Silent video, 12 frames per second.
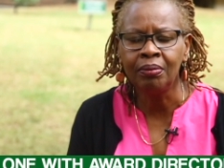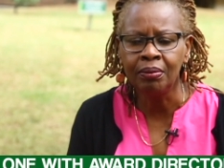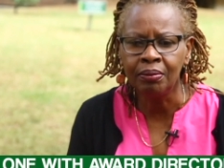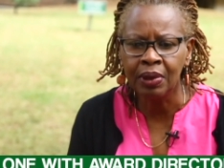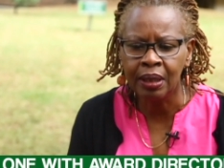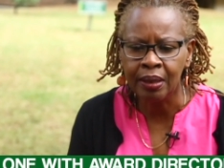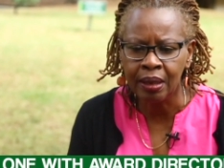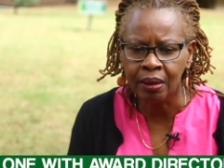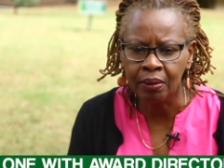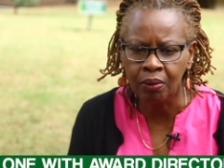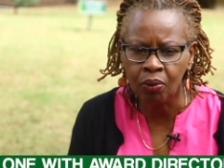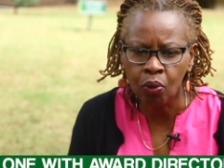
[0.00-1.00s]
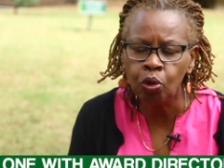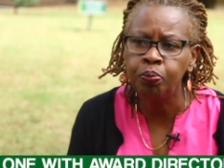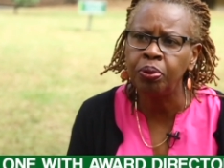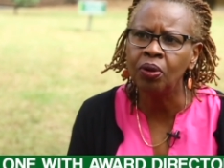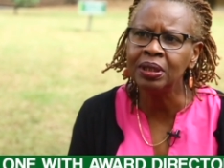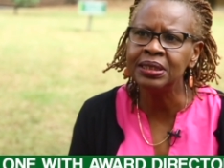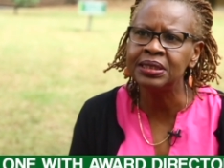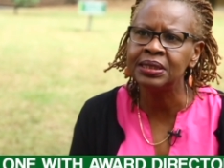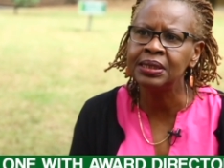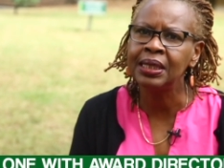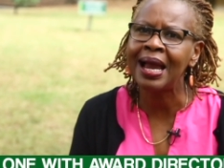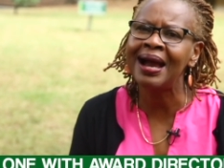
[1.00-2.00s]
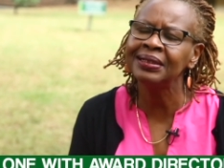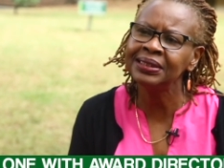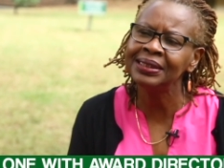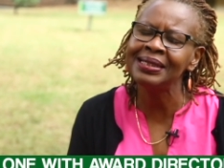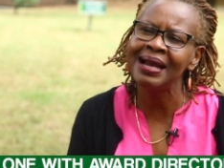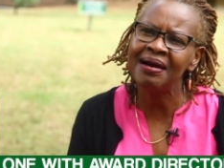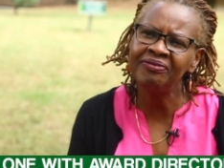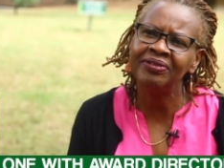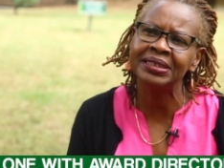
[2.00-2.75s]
good policy actually have a